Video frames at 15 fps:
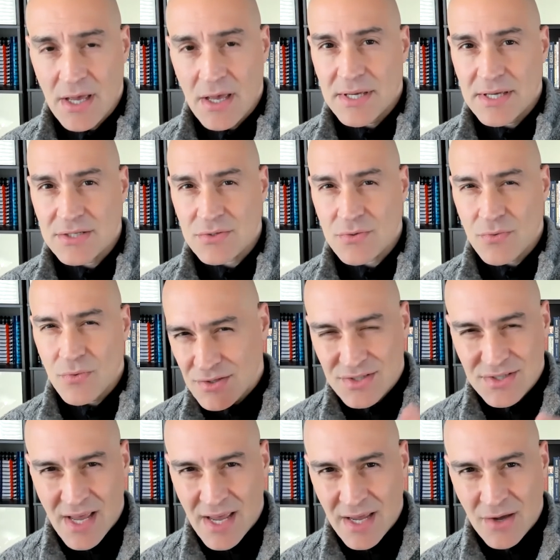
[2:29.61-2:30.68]
because
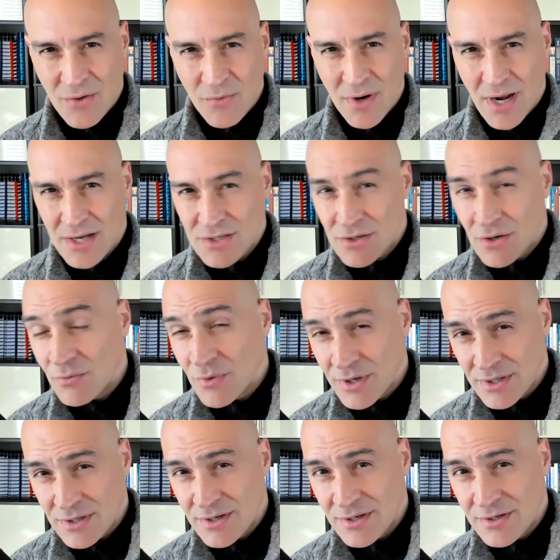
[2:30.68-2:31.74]
saying what I don't
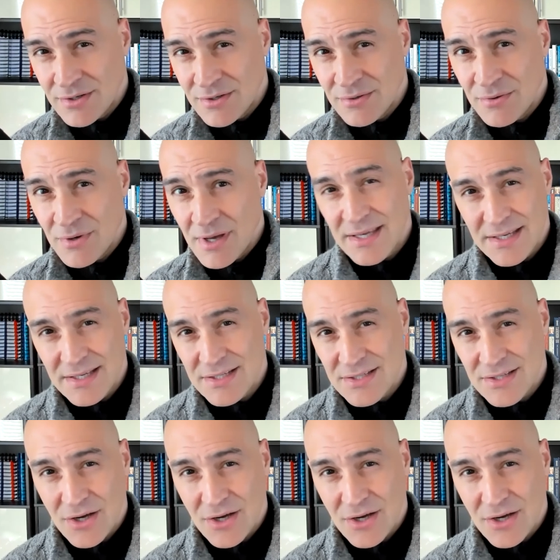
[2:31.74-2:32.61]
want you to do is